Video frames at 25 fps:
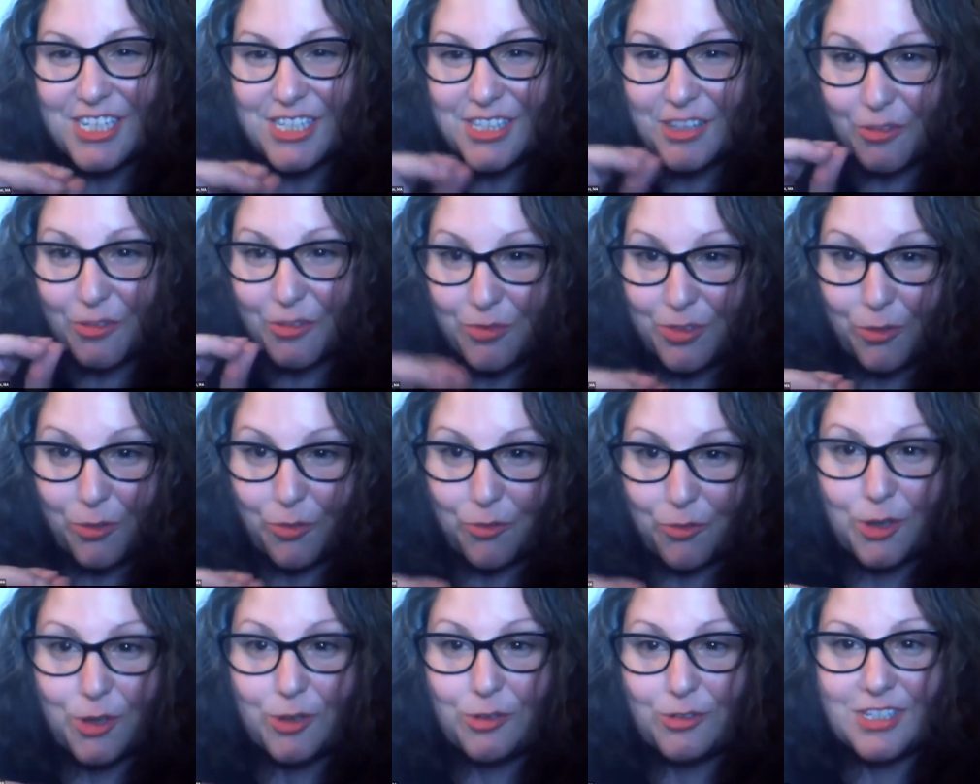just the, the
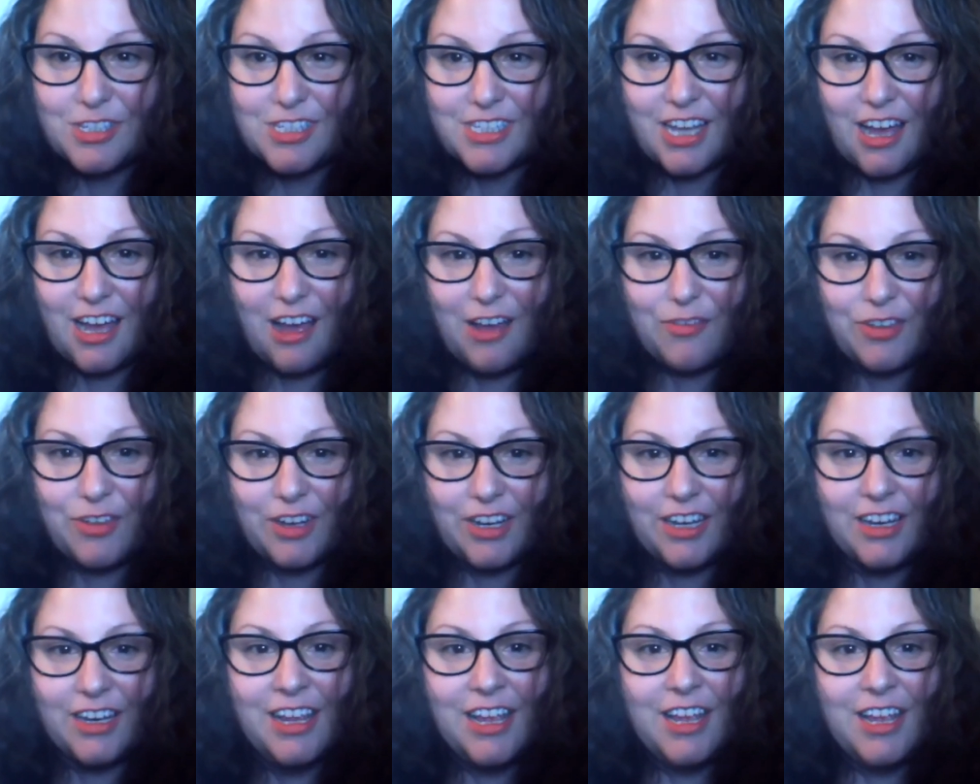food stuff.
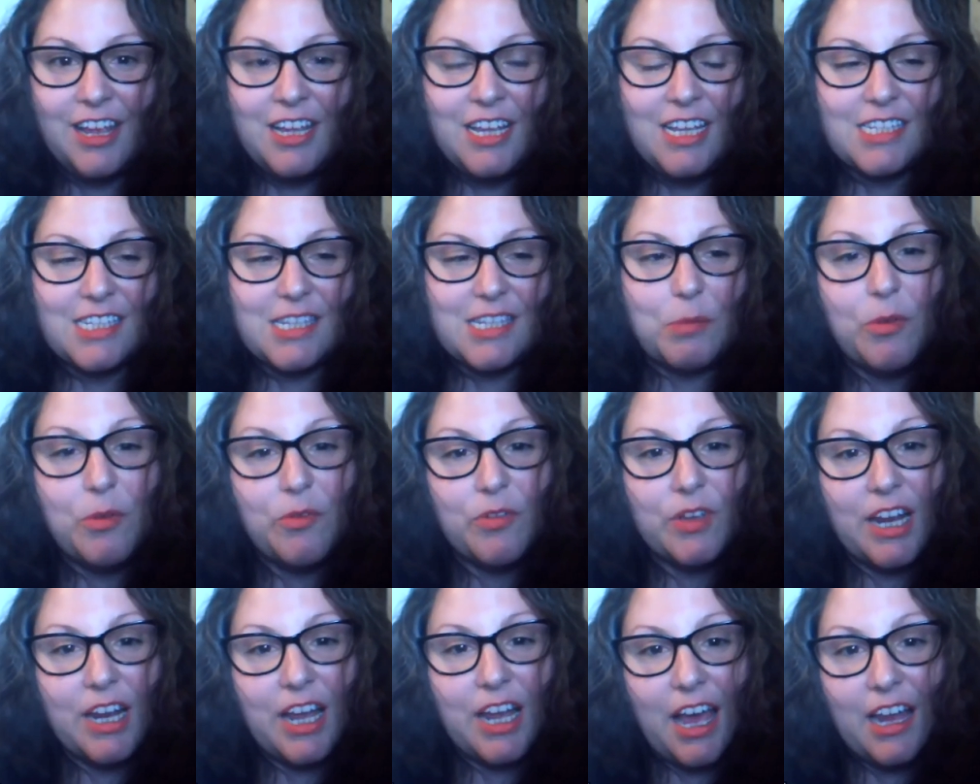And some
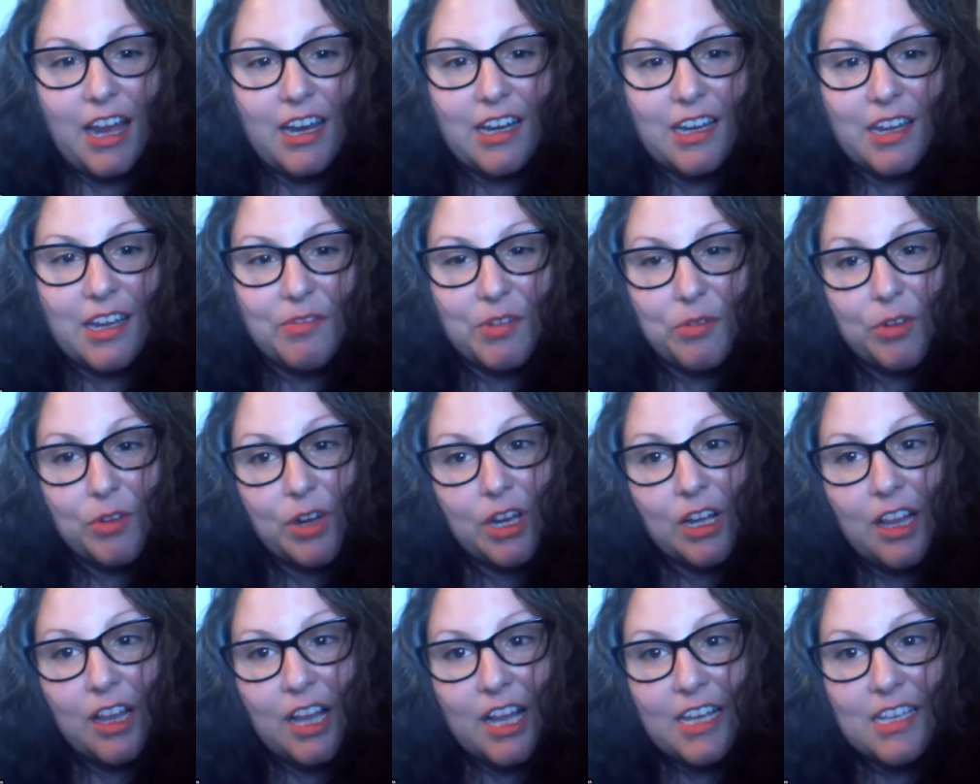of it I hadn't even
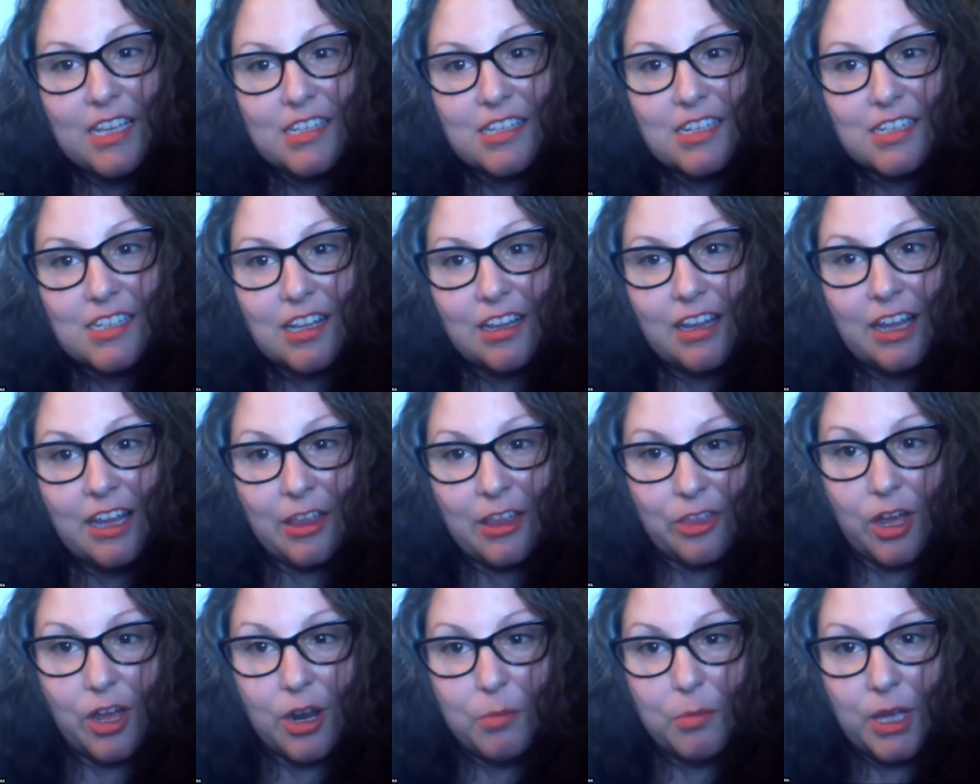realized until
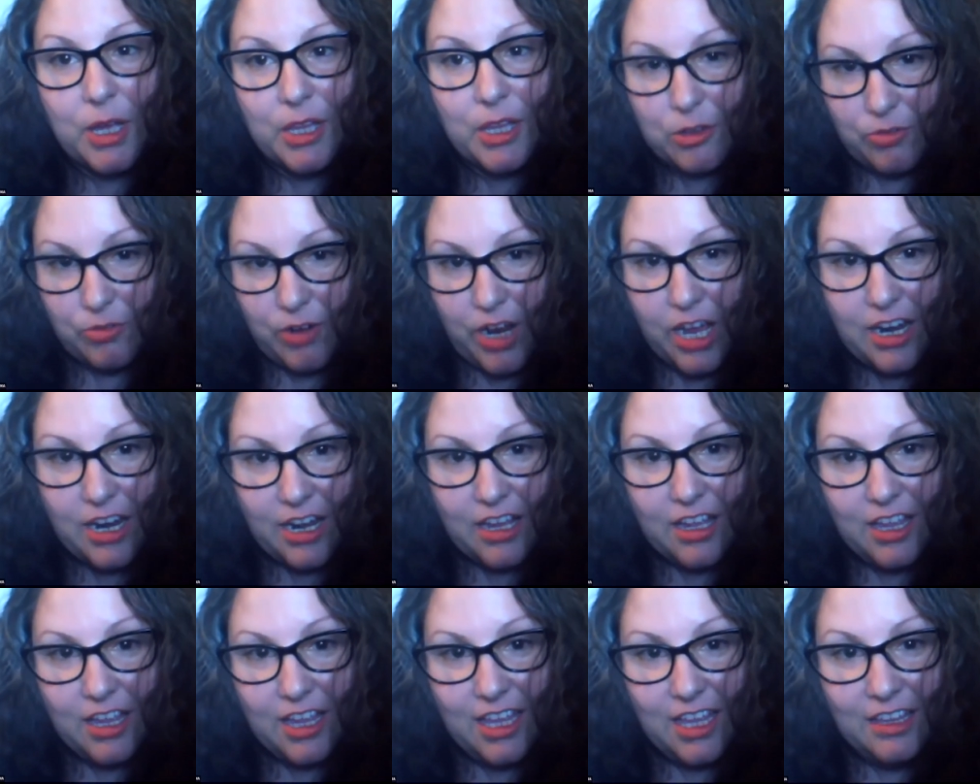I thought about the
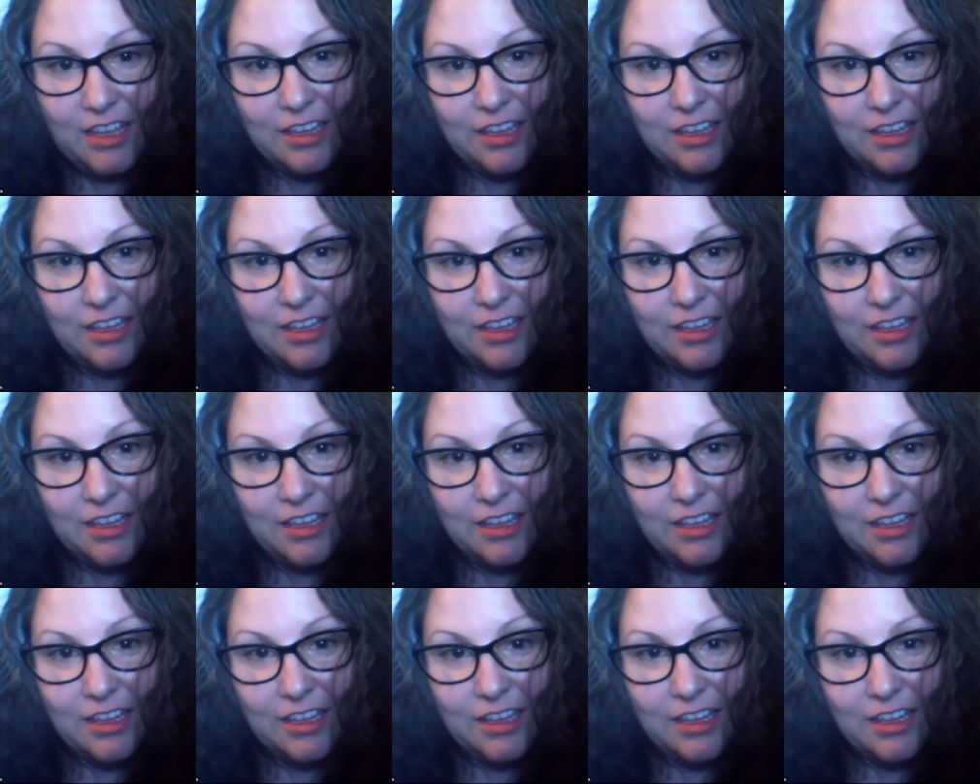writing.